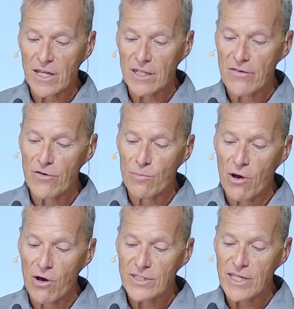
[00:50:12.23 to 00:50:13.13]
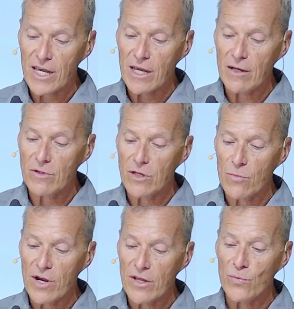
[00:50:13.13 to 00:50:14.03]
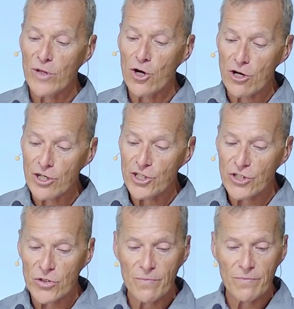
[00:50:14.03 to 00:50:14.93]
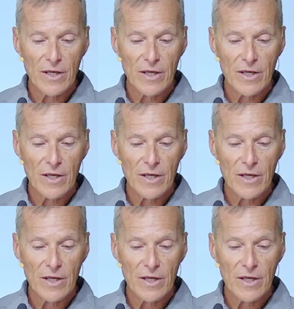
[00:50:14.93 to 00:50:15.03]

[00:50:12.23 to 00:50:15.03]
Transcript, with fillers: 11 Paul saying, You know, brethren, we urge you.